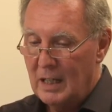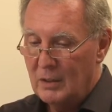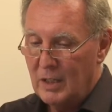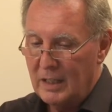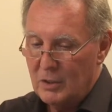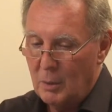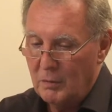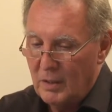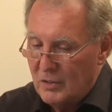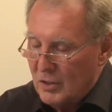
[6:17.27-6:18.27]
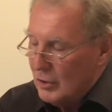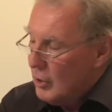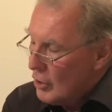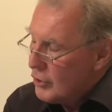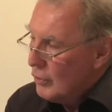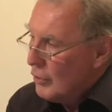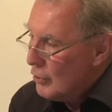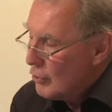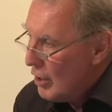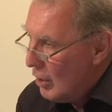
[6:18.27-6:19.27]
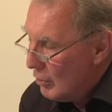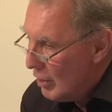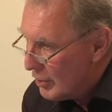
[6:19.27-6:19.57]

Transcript: Okay, top events is loss of control,